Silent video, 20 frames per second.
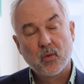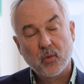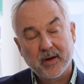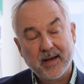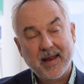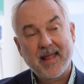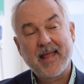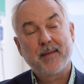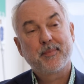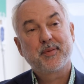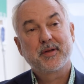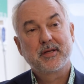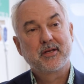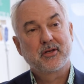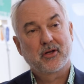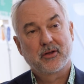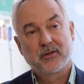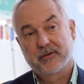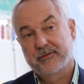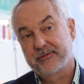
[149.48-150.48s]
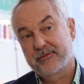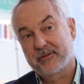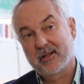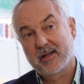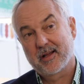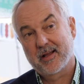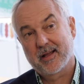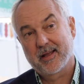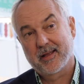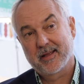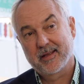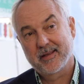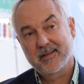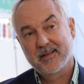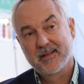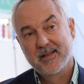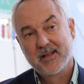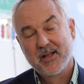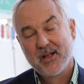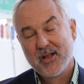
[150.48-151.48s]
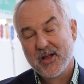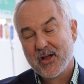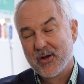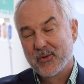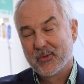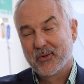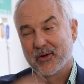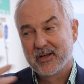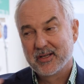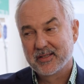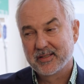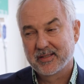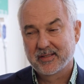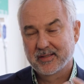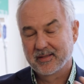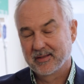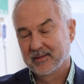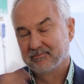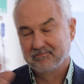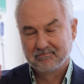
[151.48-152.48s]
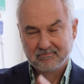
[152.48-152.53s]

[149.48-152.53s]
What happened on the fly was,